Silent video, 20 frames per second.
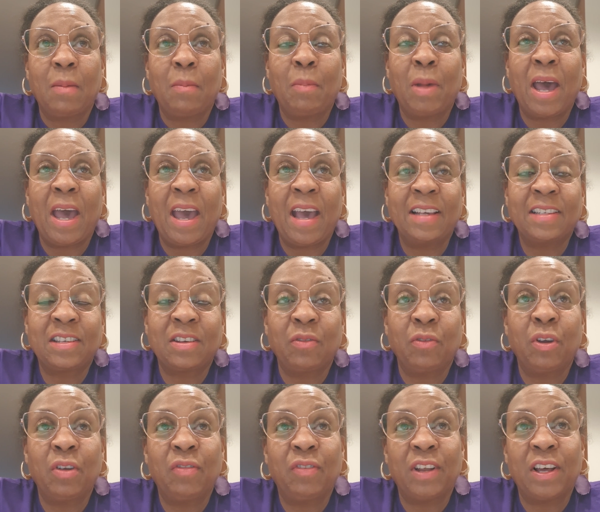My acid
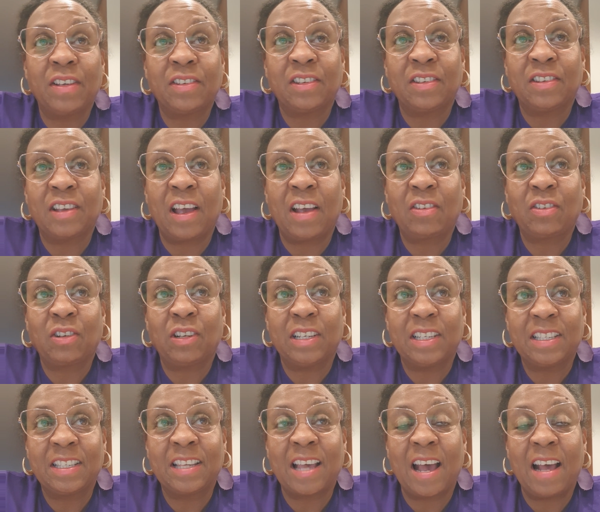reflux is actually
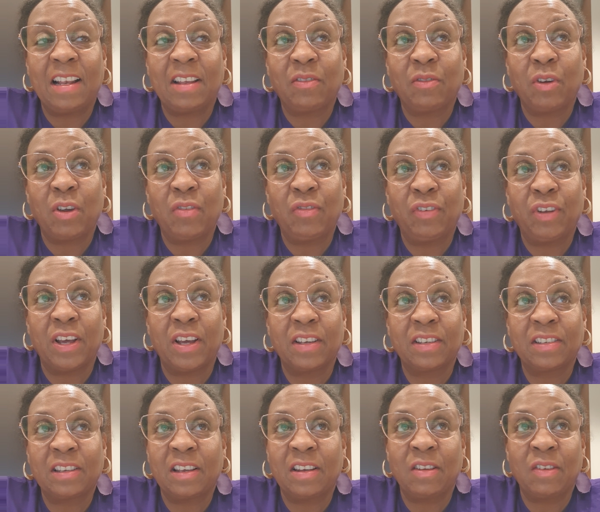silent
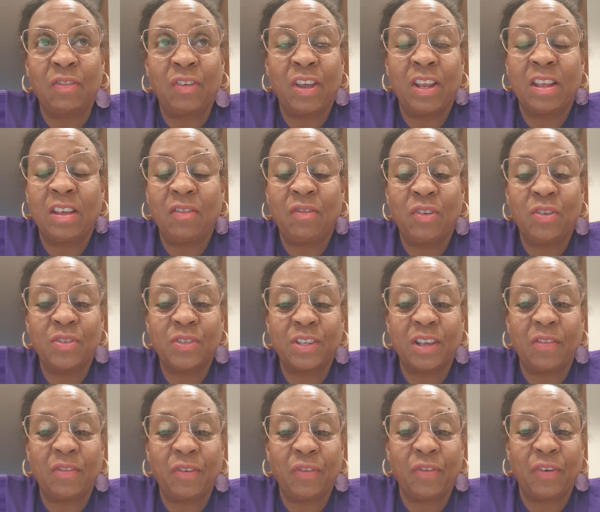reflux, and if any of you
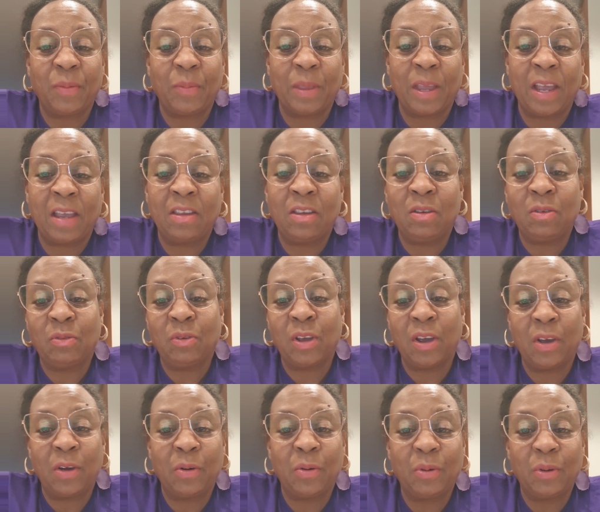suffer from that,
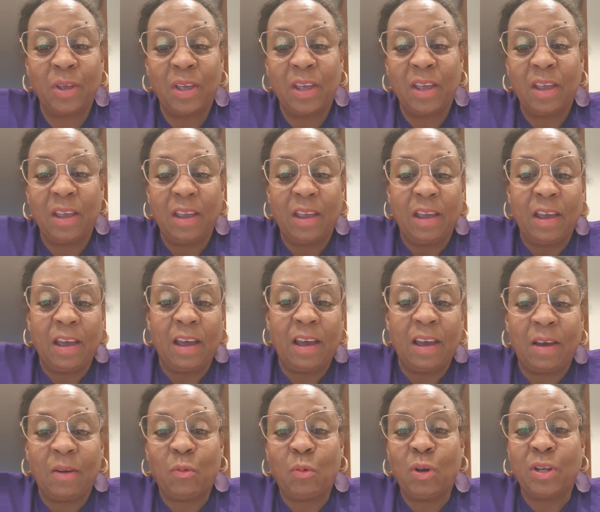
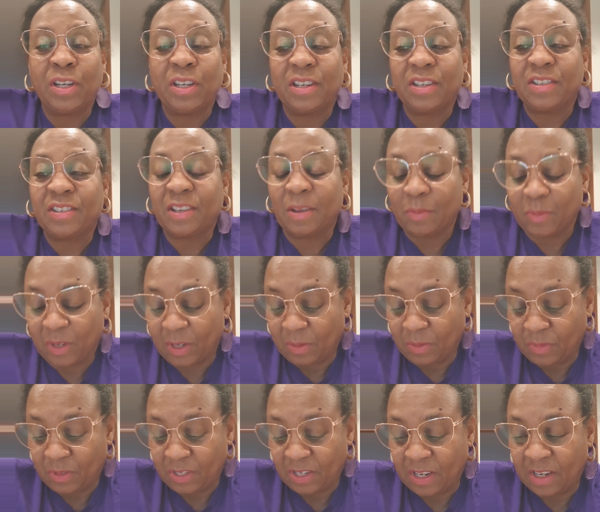one of the
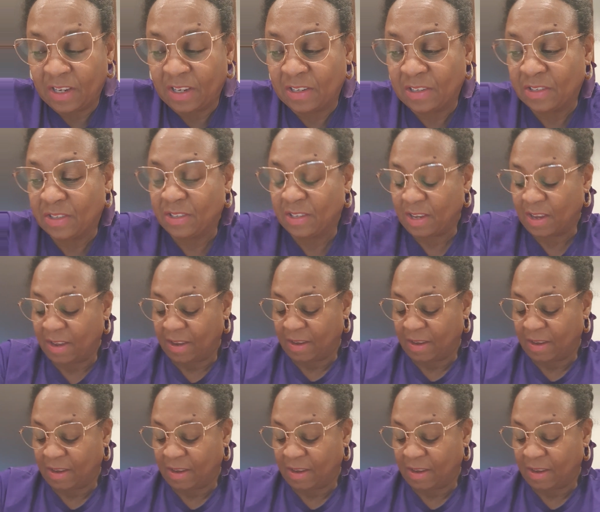symptoms is